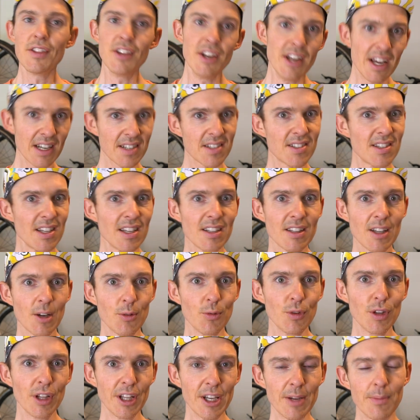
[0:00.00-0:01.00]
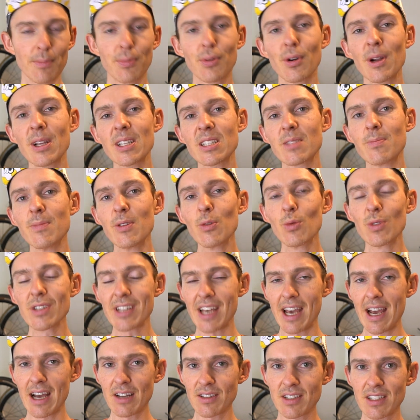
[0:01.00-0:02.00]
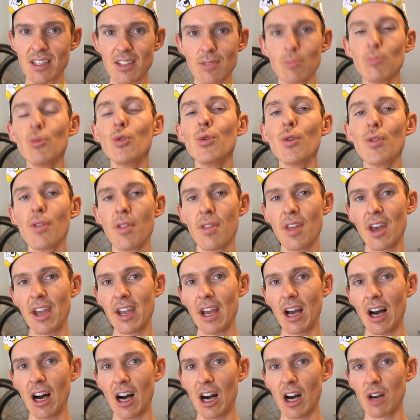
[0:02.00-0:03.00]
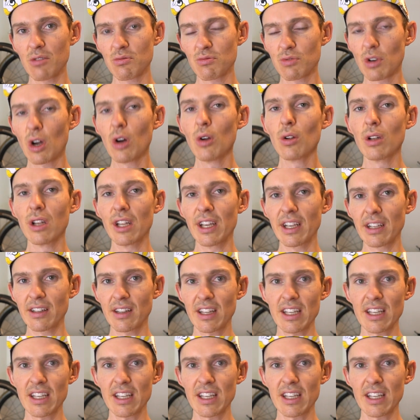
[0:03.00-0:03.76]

The next thing that really impressed me was how smooth they are rolling.